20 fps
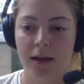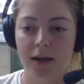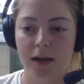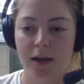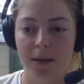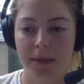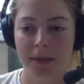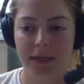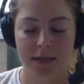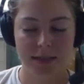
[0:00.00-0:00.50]

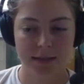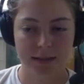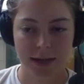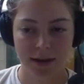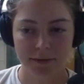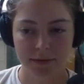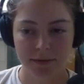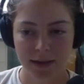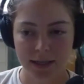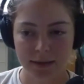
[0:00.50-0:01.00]
It doesn't
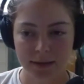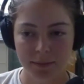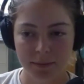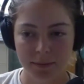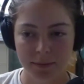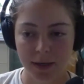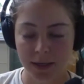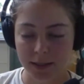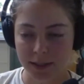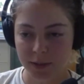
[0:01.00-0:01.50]
have any
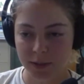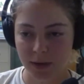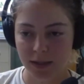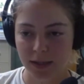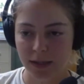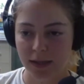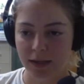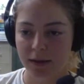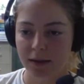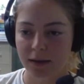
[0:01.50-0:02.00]
bud
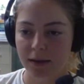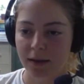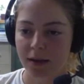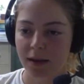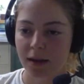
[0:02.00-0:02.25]
swelling.